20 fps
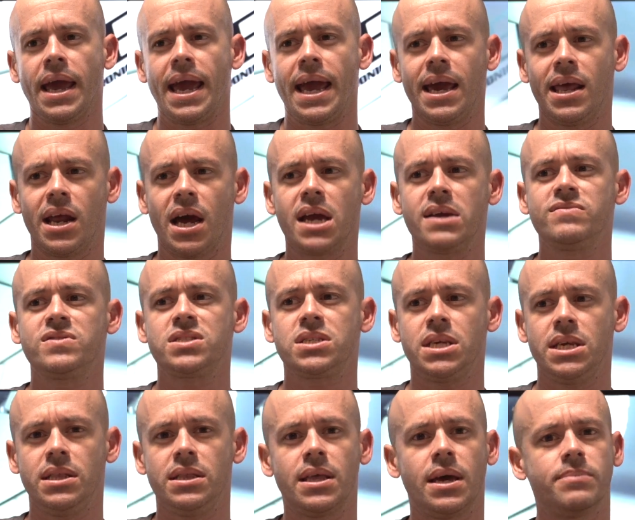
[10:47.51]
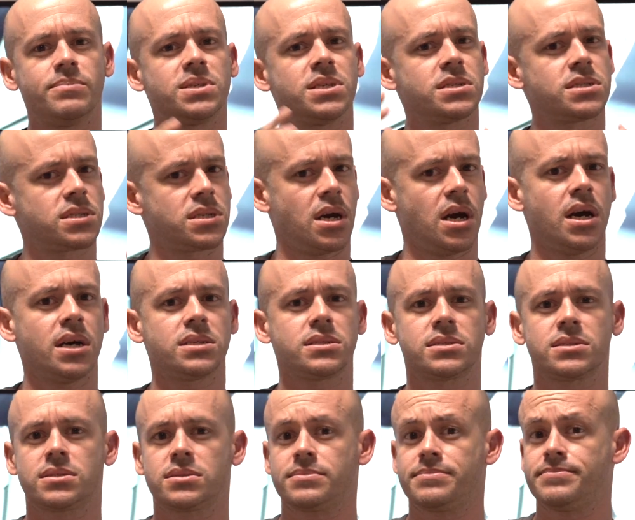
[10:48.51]
and I've seen them
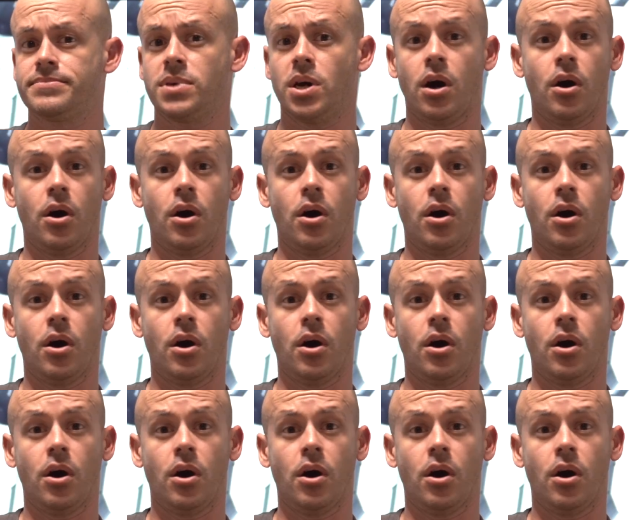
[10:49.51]
discuss